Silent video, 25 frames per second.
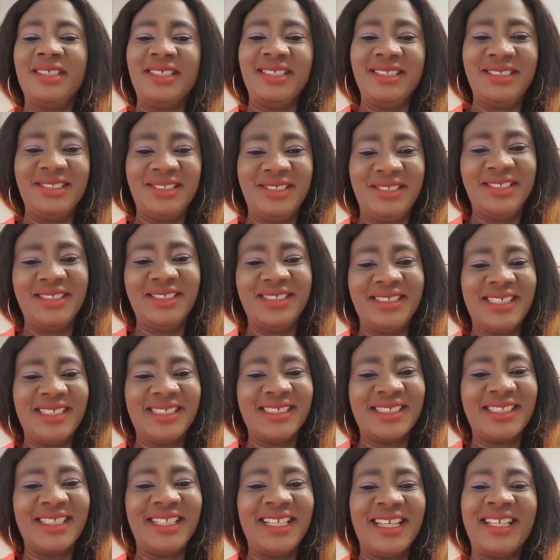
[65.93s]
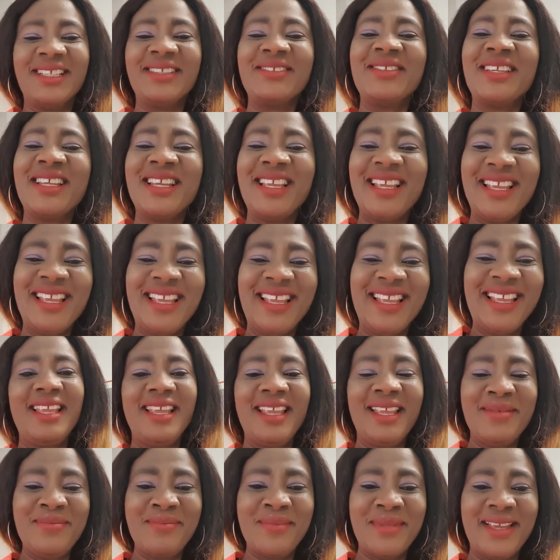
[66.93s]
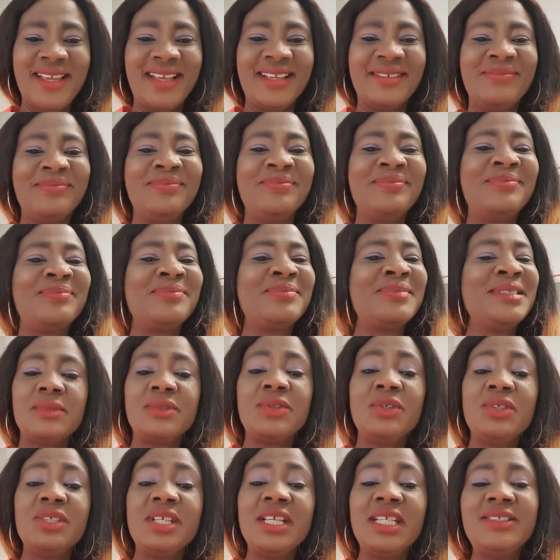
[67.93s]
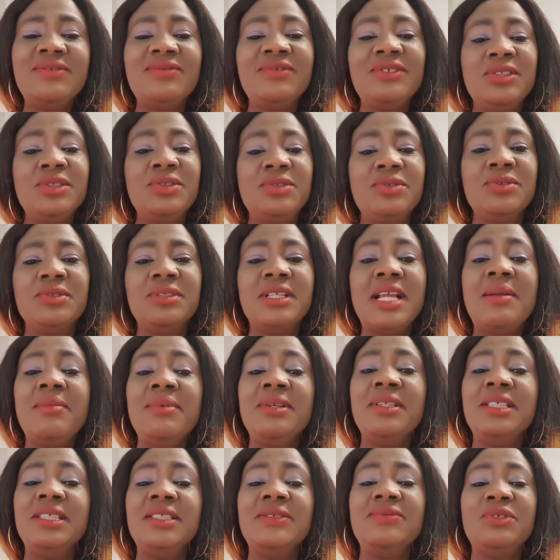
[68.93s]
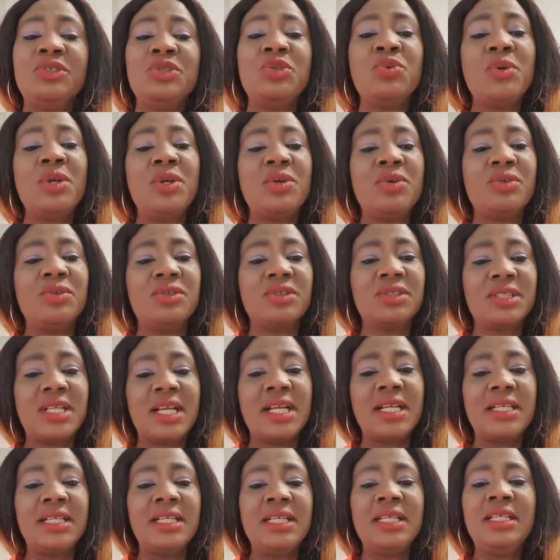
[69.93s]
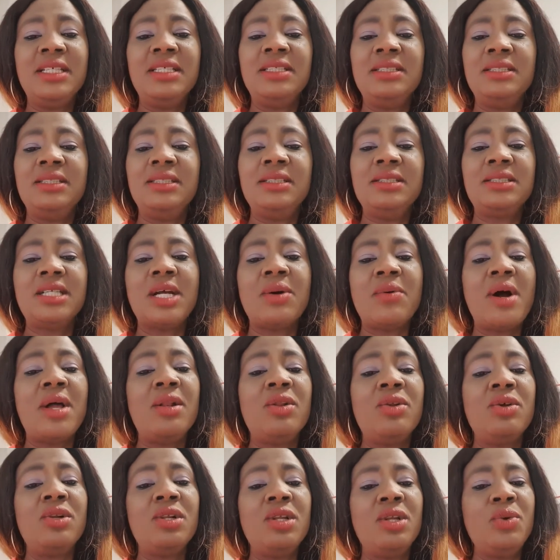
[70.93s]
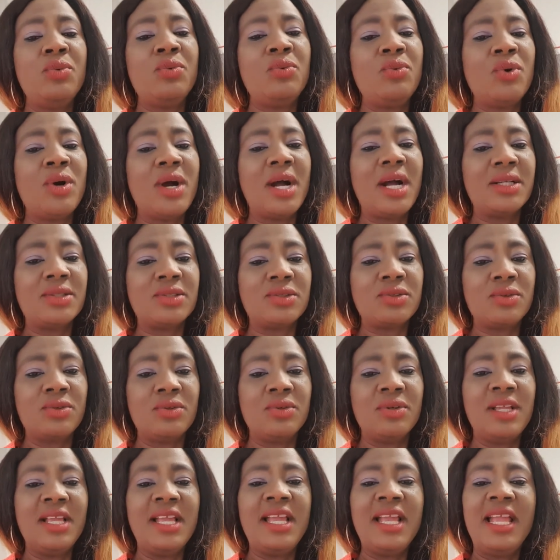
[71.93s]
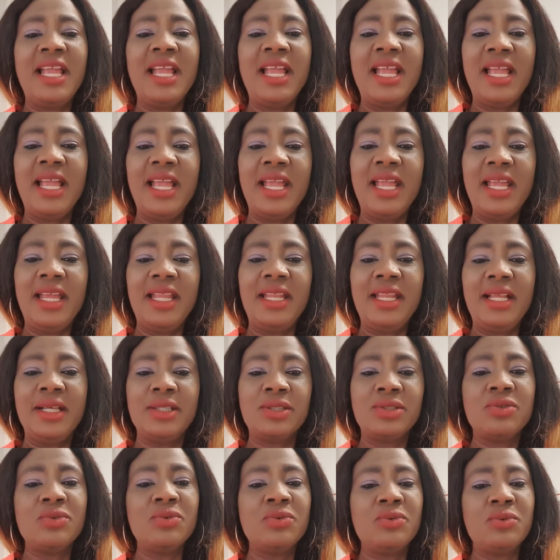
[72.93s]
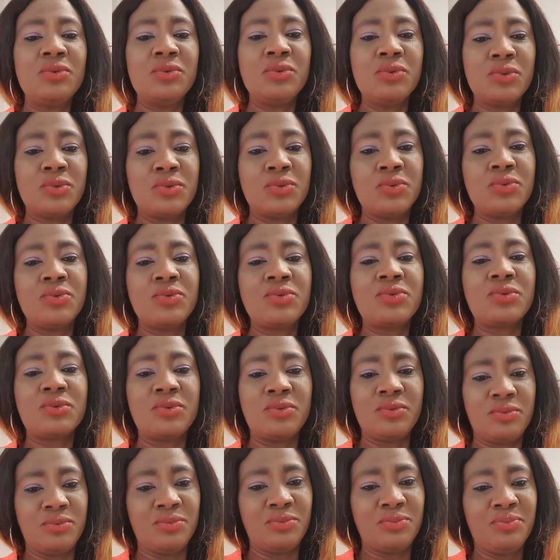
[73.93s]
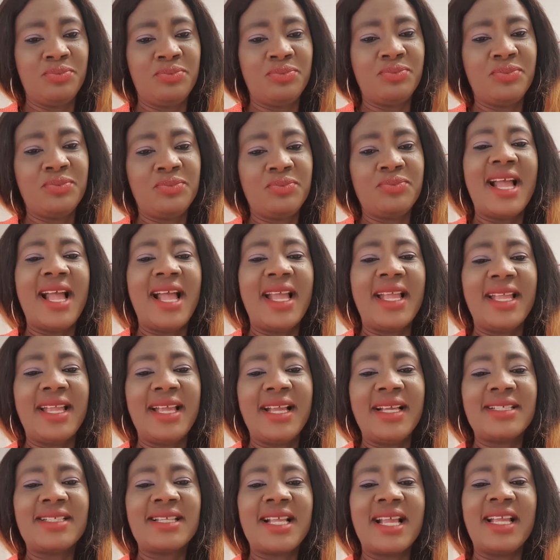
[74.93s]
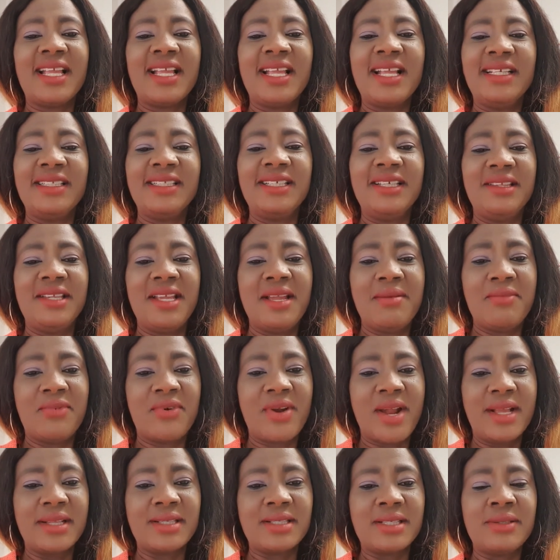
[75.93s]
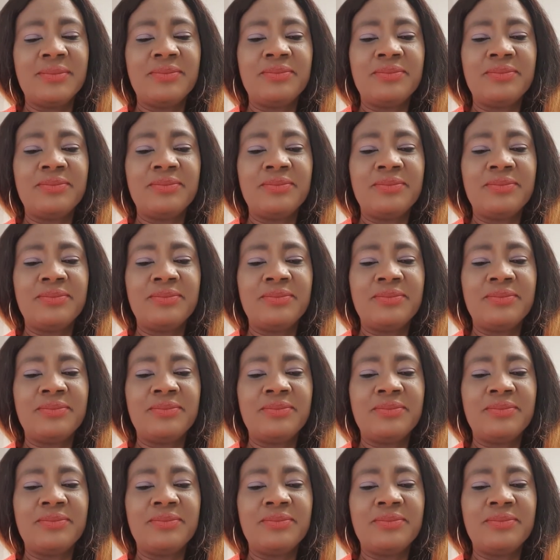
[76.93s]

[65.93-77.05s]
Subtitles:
In Jesus' name. Amen. Today's video, now with this video, we concern this our Nollywood actor, Ernest Osusu. I guess I get the name right.